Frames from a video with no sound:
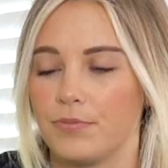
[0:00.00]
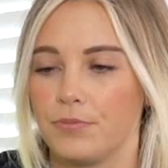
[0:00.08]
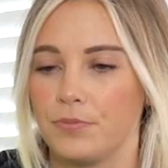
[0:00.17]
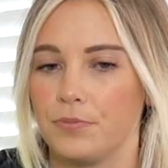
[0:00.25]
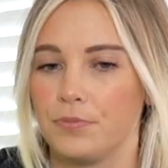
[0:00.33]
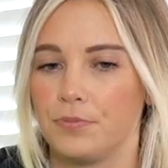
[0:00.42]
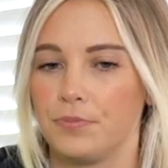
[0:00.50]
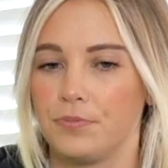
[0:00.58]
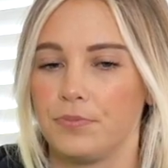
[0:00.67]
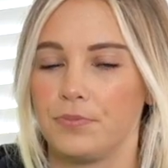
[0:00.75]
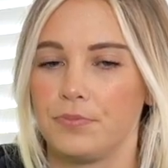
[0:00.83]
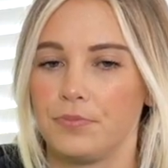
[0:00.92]

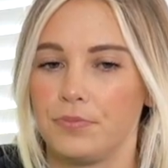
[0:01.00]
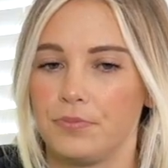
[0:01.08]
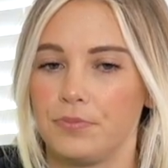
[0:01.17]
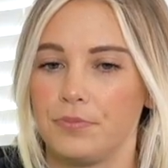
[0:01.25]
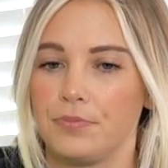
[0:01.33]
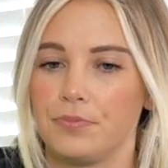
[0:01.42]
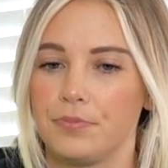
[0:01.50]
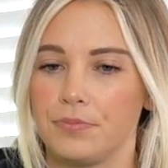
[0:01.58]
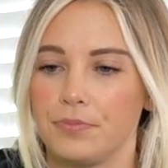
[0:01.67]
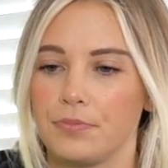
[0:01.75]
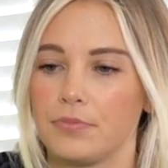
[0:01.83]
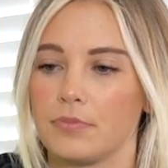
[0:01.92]

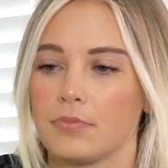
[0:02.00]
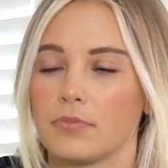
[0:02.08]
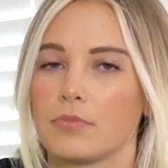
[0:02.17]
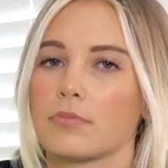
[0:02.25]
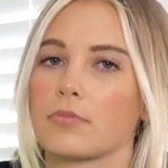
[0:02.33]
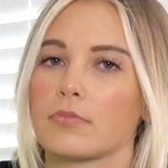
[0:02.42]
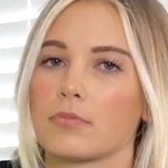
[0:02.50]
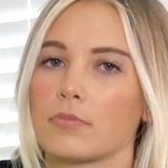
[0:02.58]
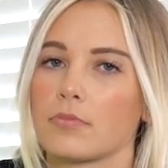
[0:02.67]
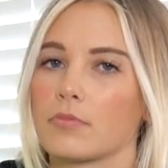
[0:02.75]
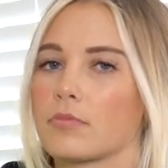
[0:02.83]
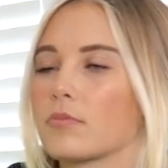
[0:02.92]

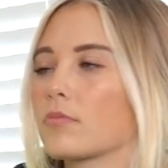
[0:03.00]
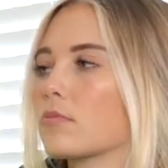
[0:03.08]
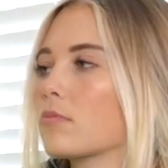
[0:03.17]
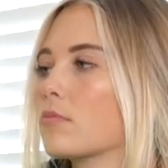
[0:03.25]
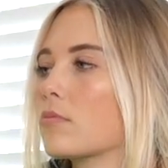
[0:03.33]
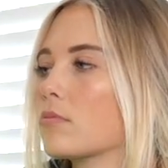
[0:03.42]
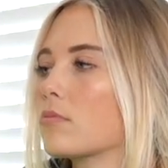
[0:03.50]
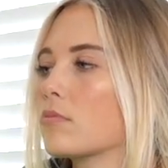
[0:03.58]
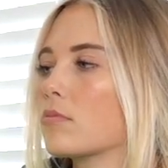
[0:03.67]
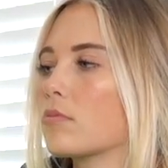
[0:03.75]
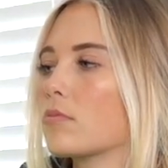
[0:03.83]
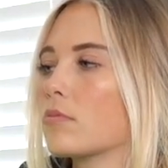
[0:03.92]

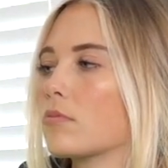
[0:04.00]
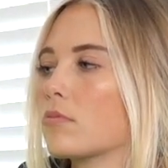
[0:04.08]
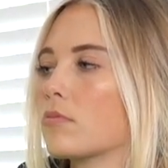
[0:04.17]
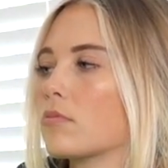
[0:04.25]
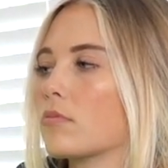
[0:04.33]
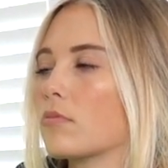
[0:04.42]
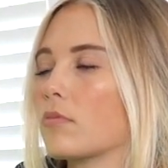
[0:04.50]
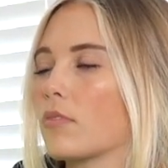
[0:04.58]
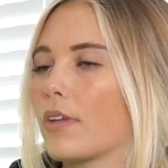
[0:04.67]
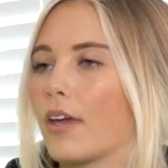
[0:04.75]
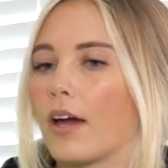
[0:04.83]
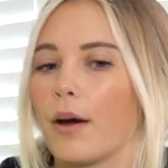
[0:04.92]

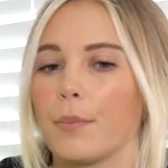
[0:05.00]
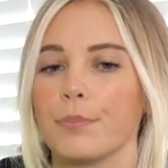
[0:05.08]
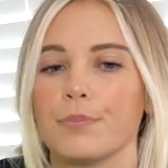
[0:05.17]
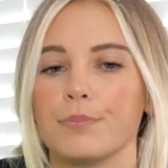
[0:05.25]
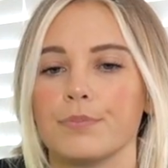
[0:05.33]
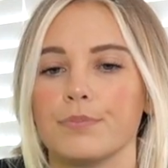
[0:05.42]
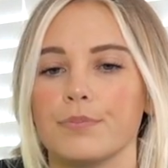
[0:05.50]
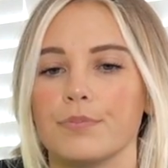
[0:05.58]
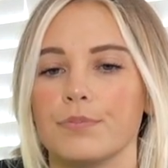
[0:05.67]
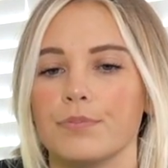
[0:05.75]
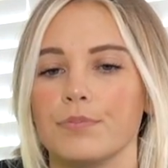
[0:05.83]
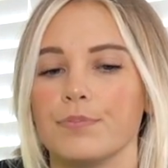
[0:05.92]

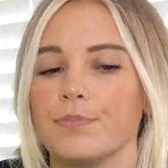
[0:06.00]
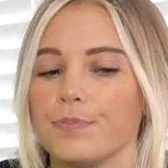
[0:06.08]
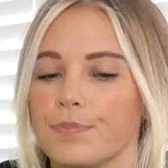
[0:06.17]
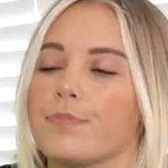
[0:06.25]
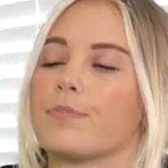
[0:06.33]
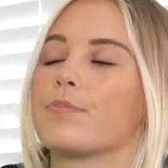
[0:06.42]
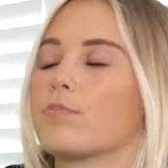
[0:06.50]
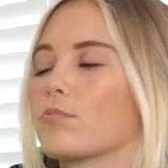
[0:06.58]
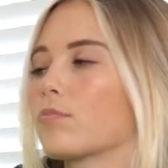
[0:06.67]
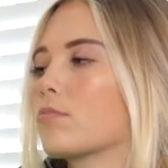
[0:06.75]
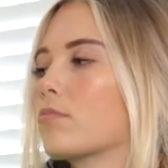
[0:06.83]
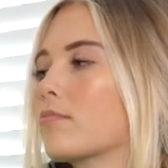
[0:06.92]

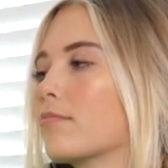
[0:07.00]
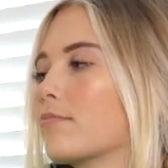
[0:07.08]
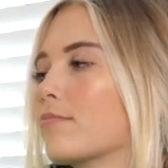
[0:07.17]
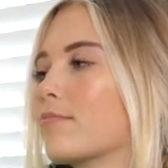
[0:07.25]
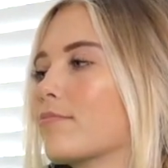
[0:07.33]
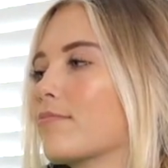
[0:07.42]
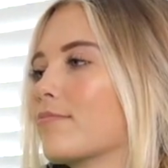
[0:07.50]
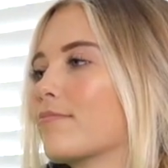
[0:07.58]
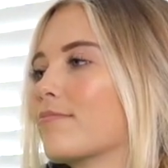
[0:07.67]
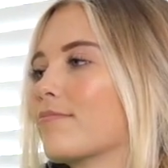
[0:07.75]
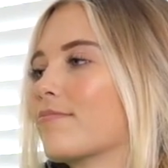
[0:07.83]
[no speech]